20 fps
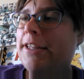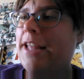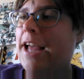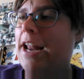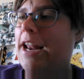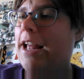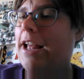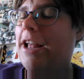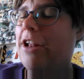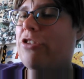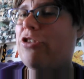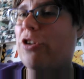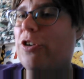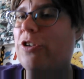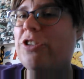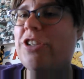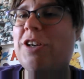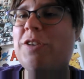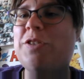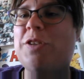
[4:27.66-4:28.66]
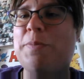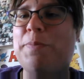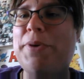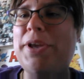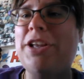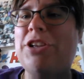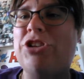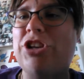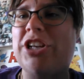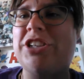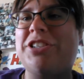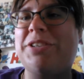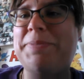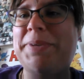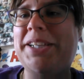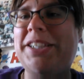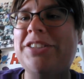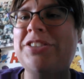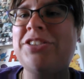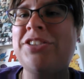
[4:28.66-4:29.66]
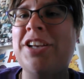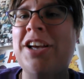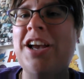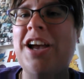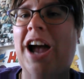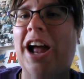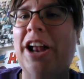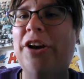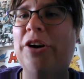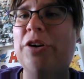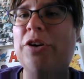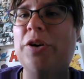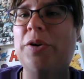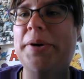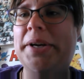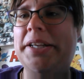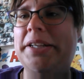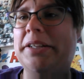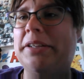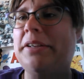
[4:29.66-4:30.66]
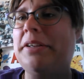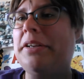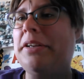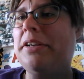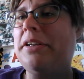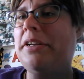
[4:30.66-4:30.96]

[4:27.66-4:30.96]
that turns out to be Jessamine's, and you're going...